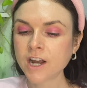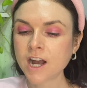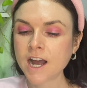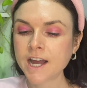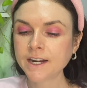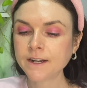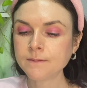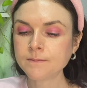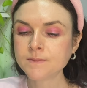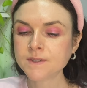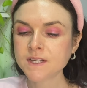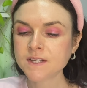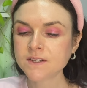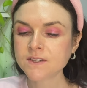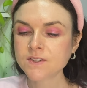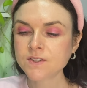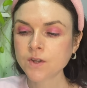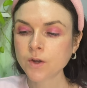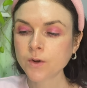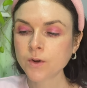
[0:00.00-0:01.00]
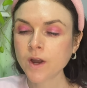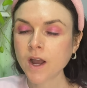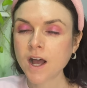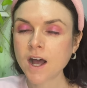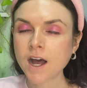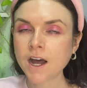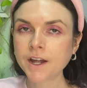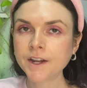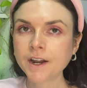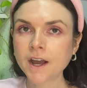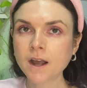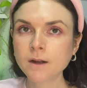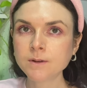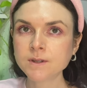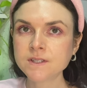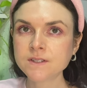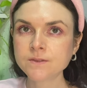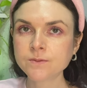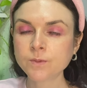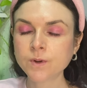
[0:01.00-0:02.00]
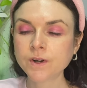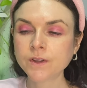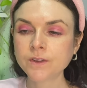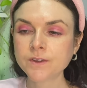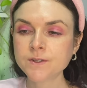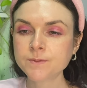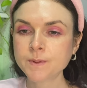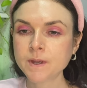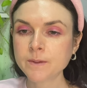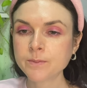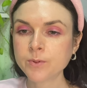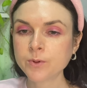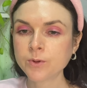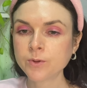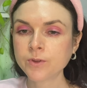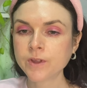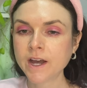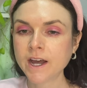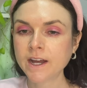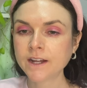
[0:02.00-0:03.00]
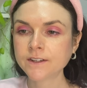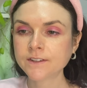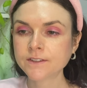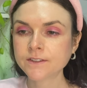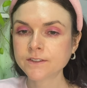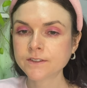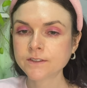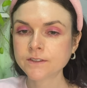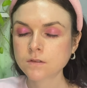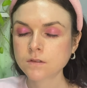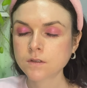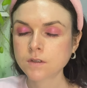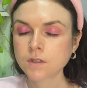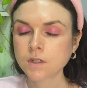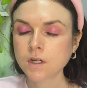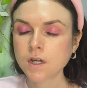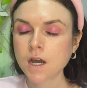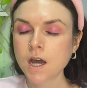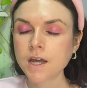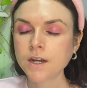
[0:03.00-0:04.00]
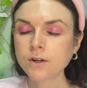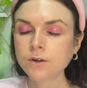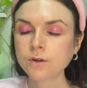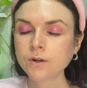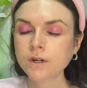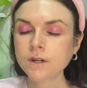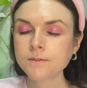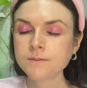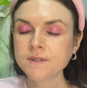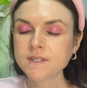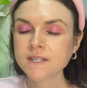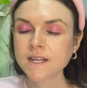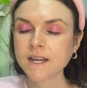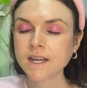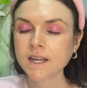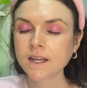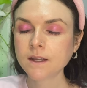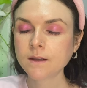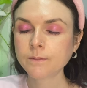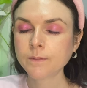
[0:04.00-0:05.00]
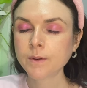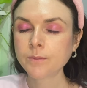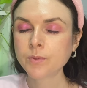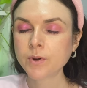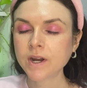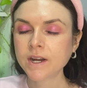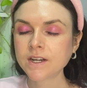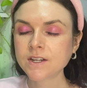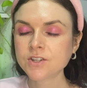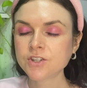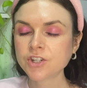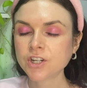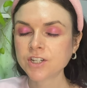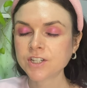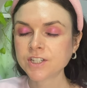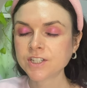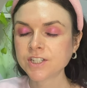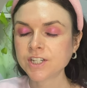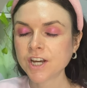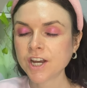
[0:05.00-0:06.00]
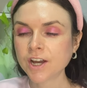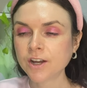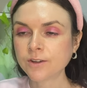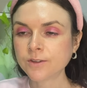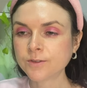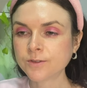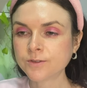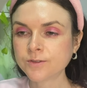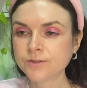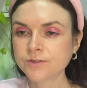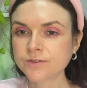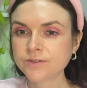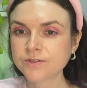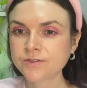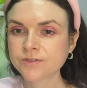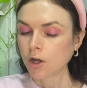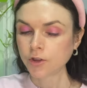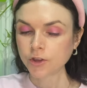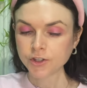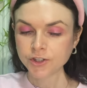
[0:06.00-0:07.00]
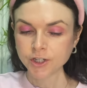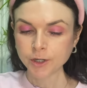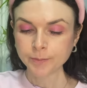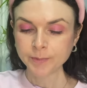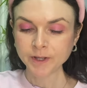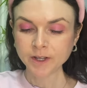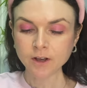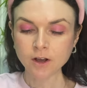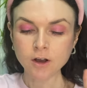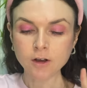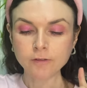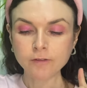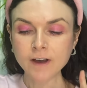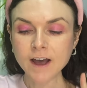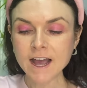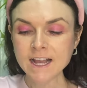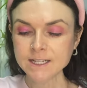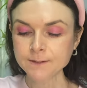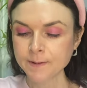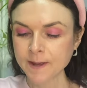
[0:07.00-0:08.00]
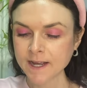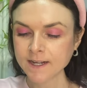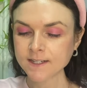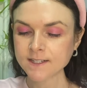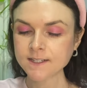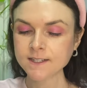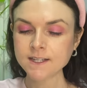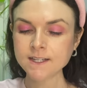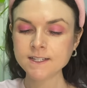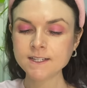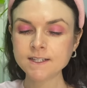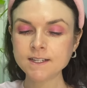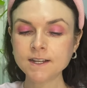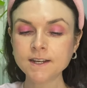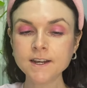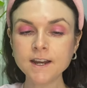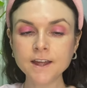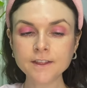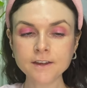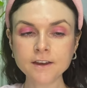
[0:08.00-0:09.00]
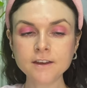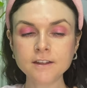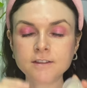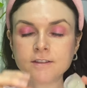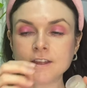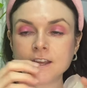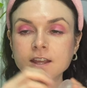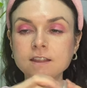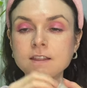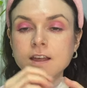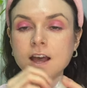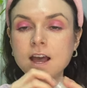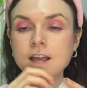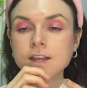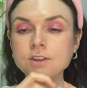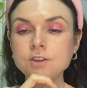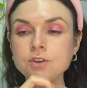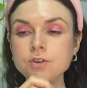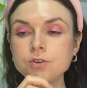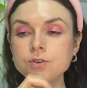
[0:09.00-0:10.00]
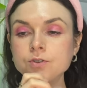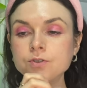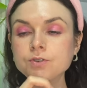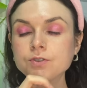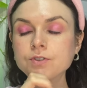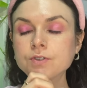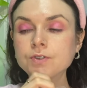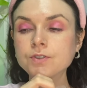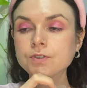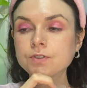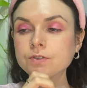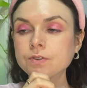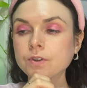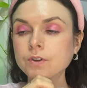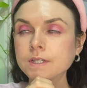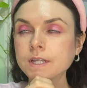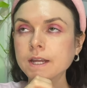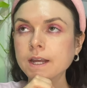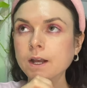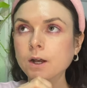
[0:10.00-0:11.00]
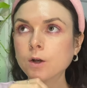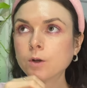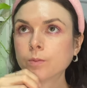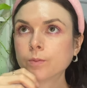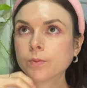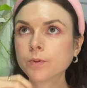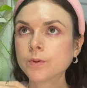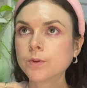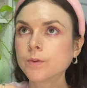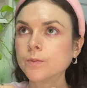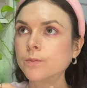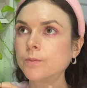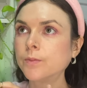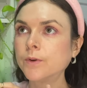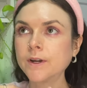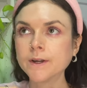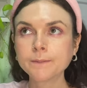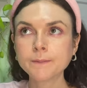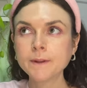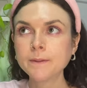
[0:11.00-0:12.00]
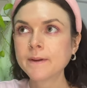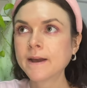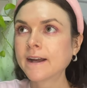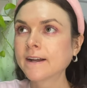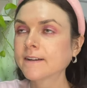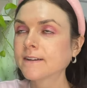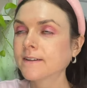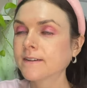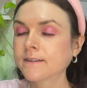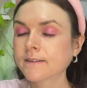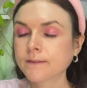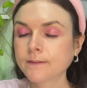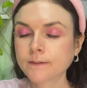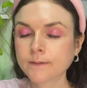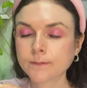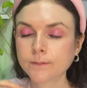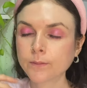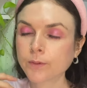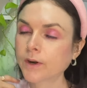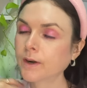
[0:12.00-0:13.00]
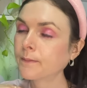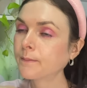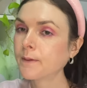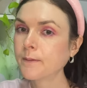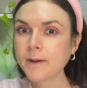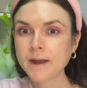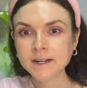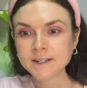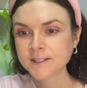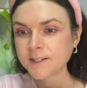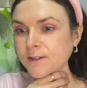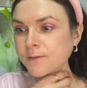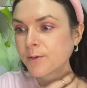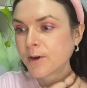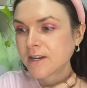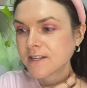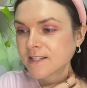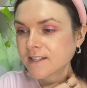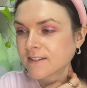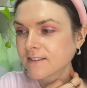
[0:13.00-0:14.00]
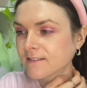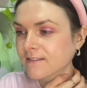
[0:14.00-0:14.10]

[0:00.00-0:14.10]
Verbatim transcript: items it's so hard i was one of those people that i don't know what i'm saying my brain is shutting down on the topic of ice packs this is another thing that i use to help bring me back bring me back to the present.